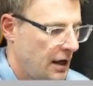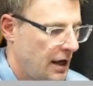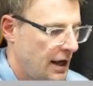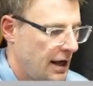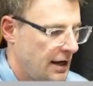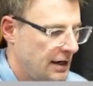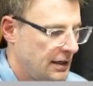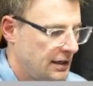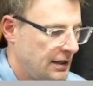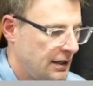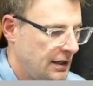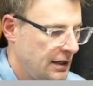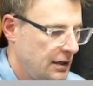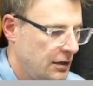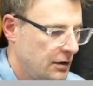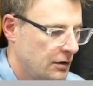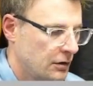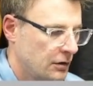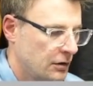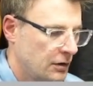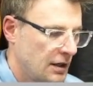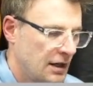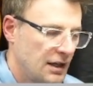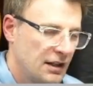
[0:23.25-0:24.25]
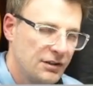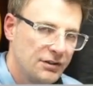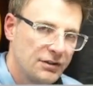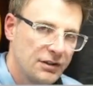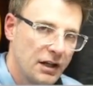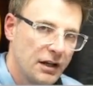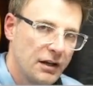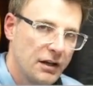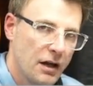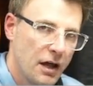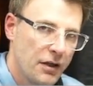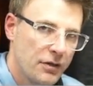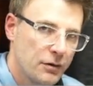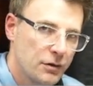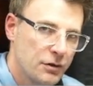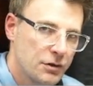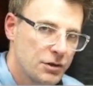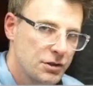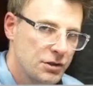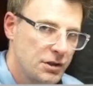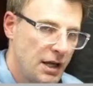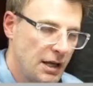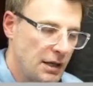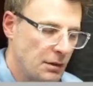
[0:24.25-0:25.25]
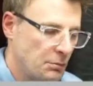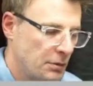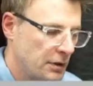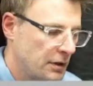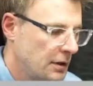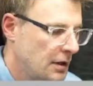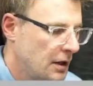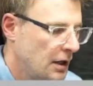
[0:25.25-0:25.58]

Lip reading: and here is another shape.